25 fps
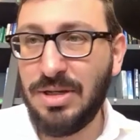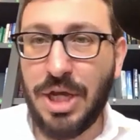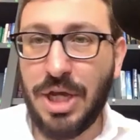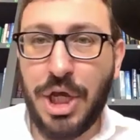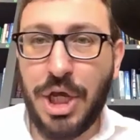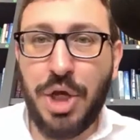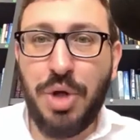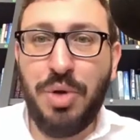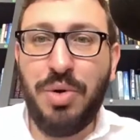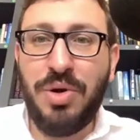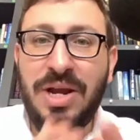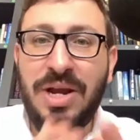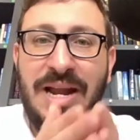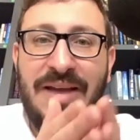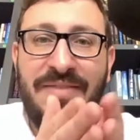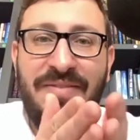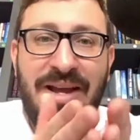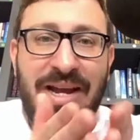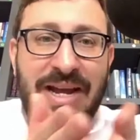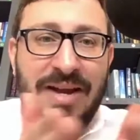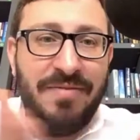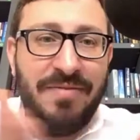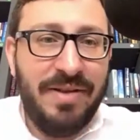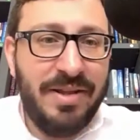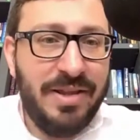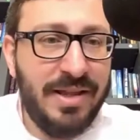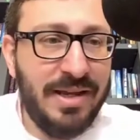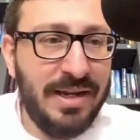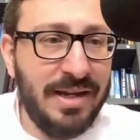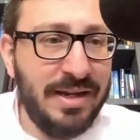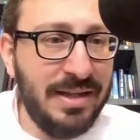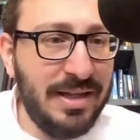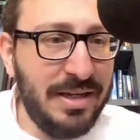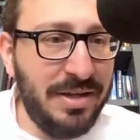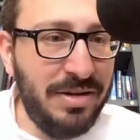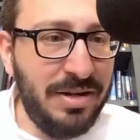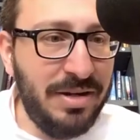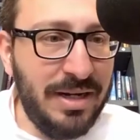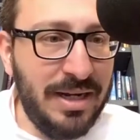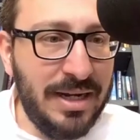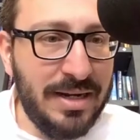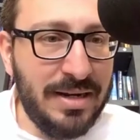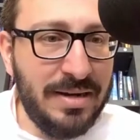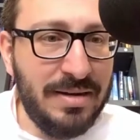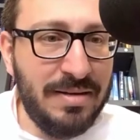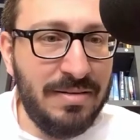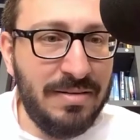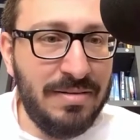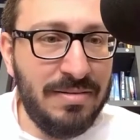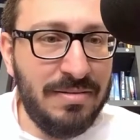You could have everything that you need,
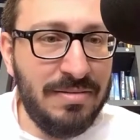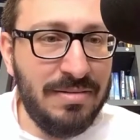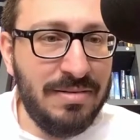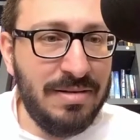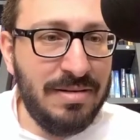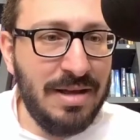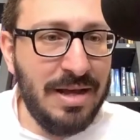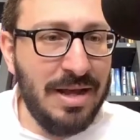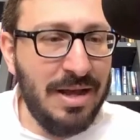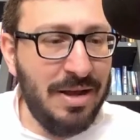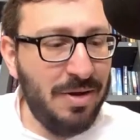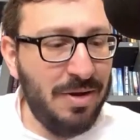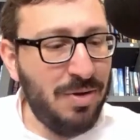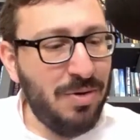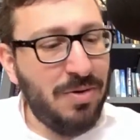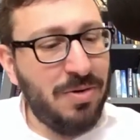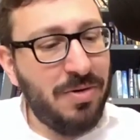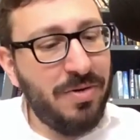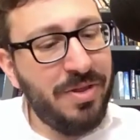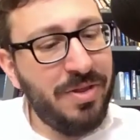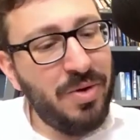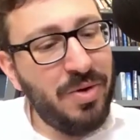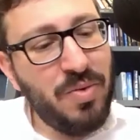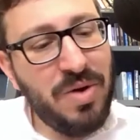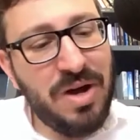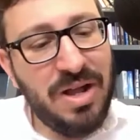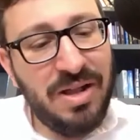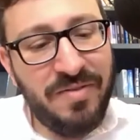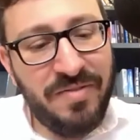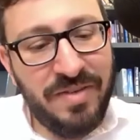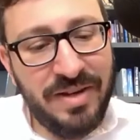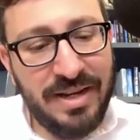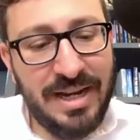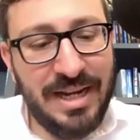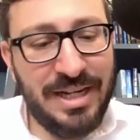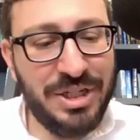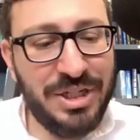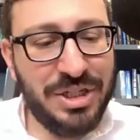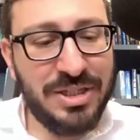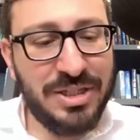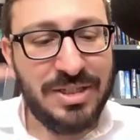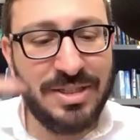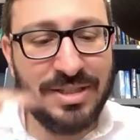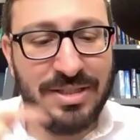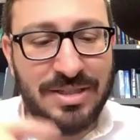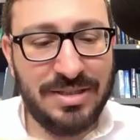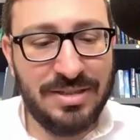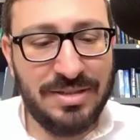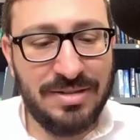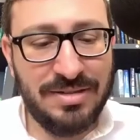all the
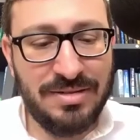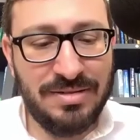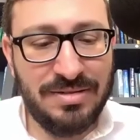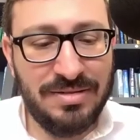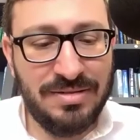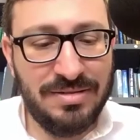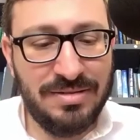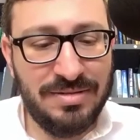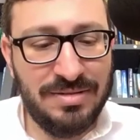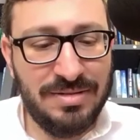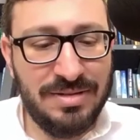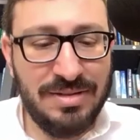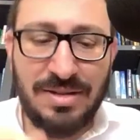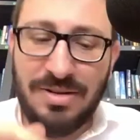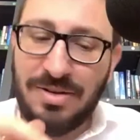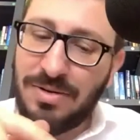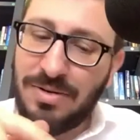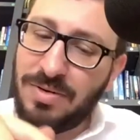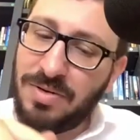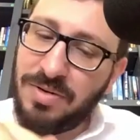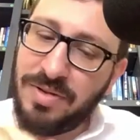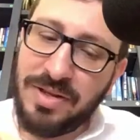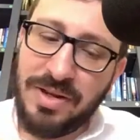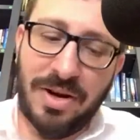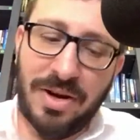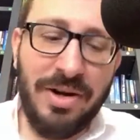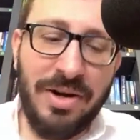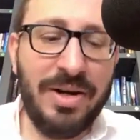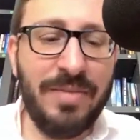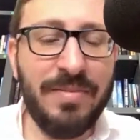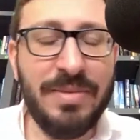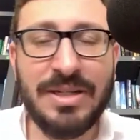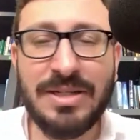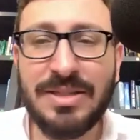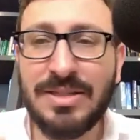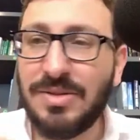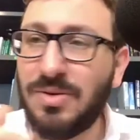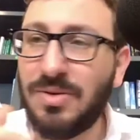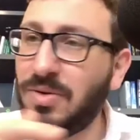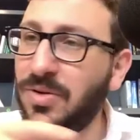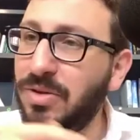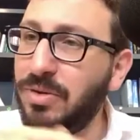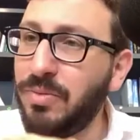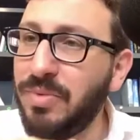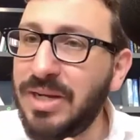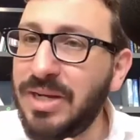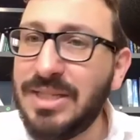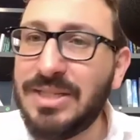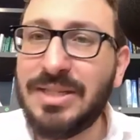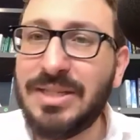qualifications, all the arguments, all the
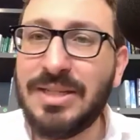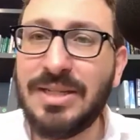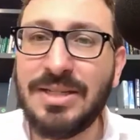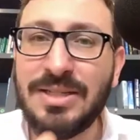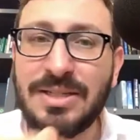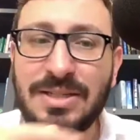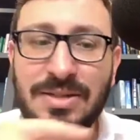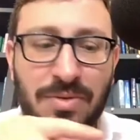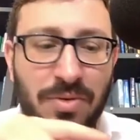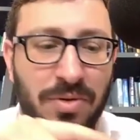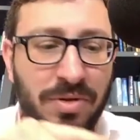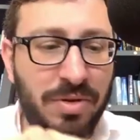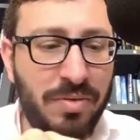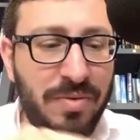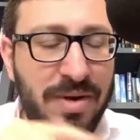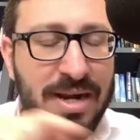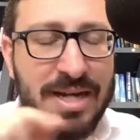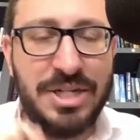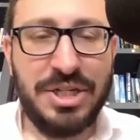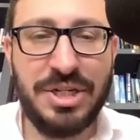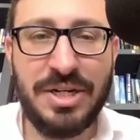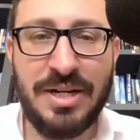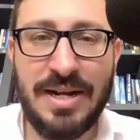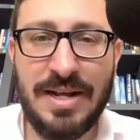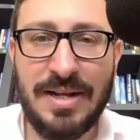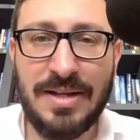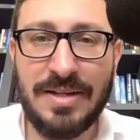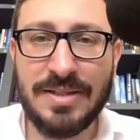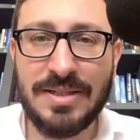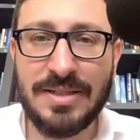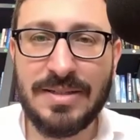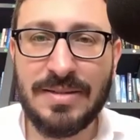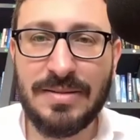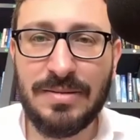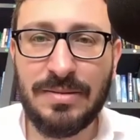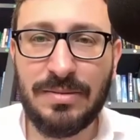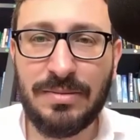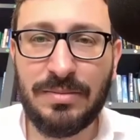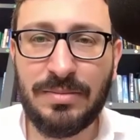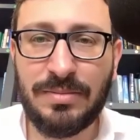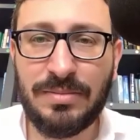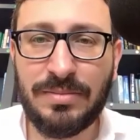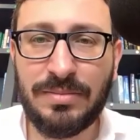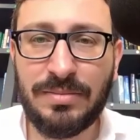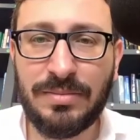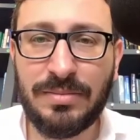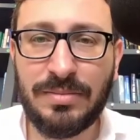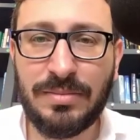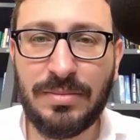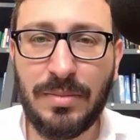reasons, all the rationales.
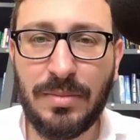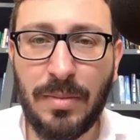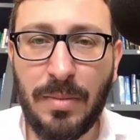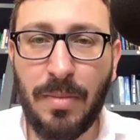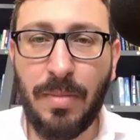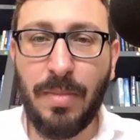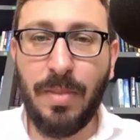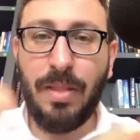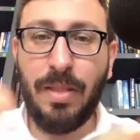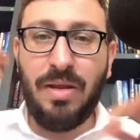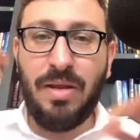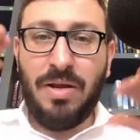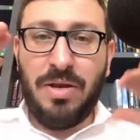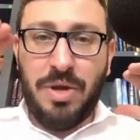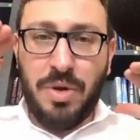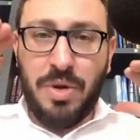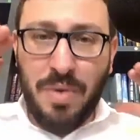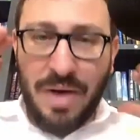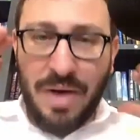You